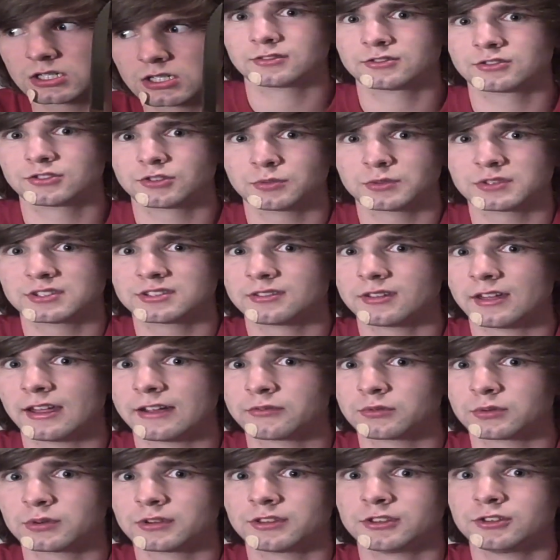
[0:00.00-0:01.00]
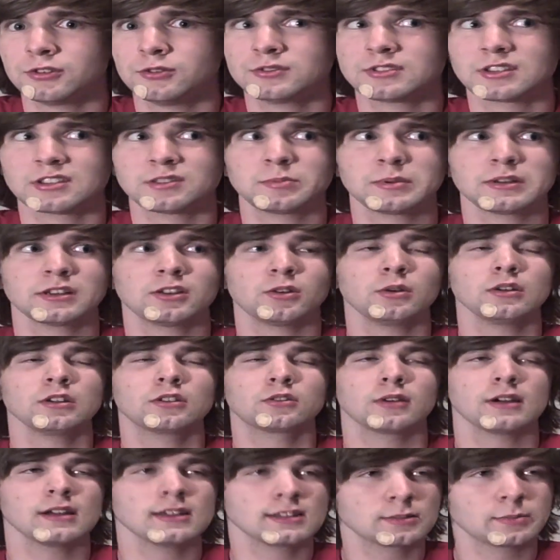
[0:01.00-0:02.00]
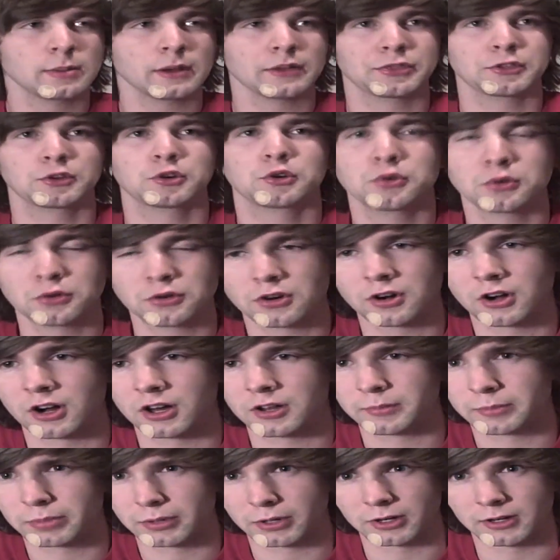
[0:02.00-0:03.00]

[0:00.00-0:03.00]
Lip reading: So recently, everyone on the news has been going crazy about the Quran